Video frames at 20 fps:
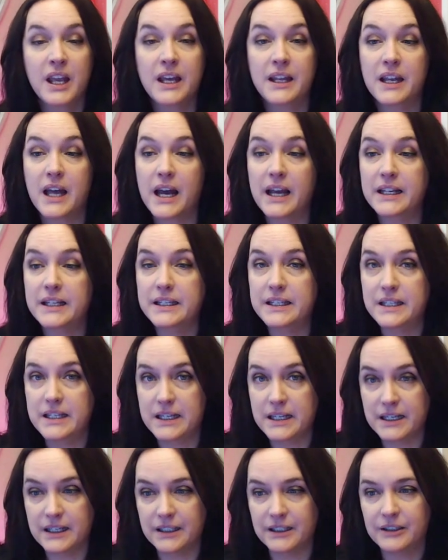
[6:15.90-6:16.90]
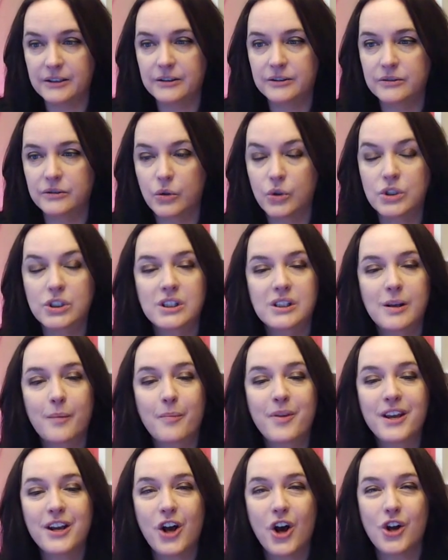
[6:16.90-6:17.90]
an idea, or
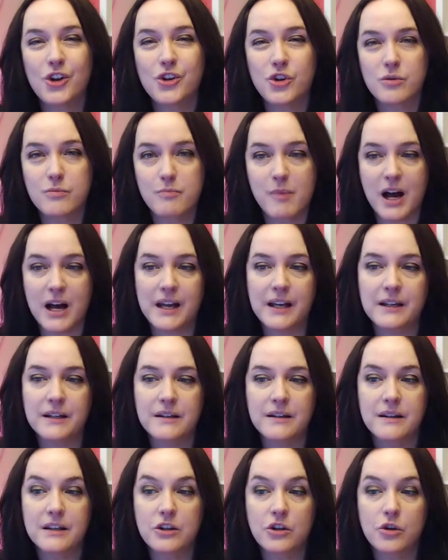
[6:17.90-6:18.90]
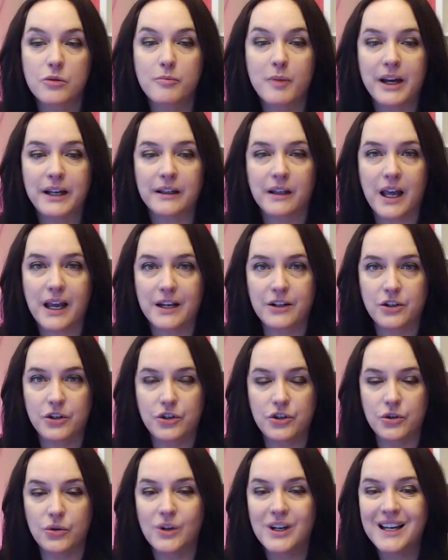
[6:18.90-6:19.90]
something on your mind that you might like to
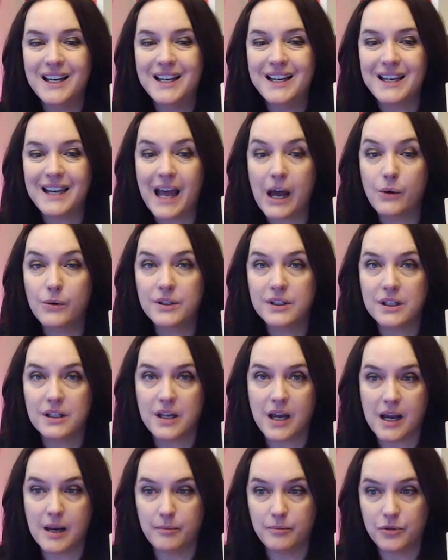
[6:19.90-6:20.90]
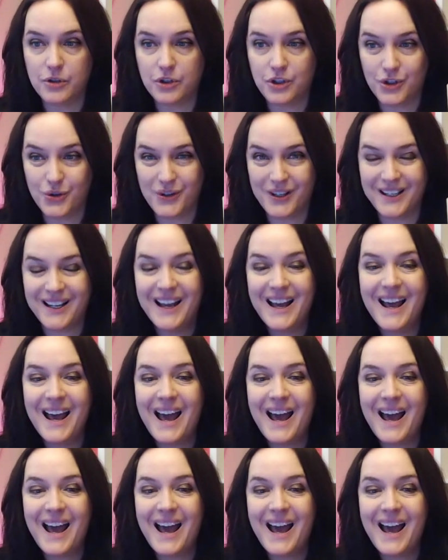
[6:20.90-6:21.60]
do. Now is the time to do it.